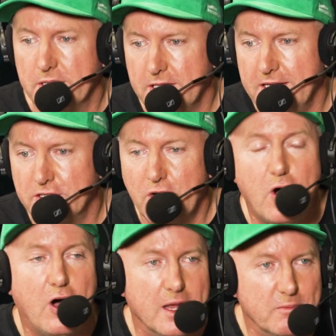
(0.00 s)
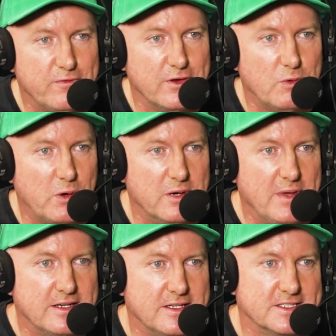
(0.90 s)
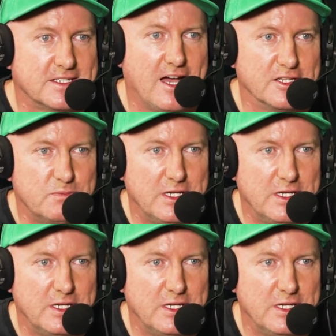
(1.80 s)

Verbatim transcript: in time for what we're about to discuss yes.